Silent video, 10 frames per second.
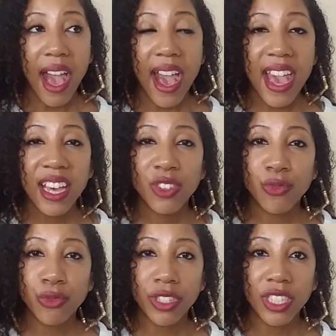I had a
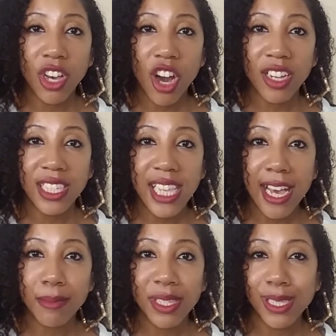really hard
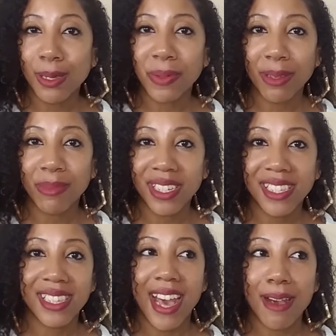time sleeping
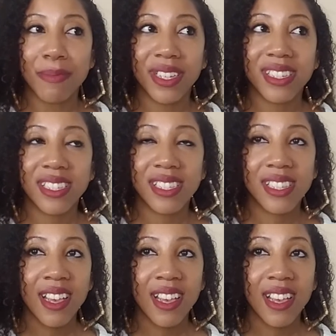because of that, because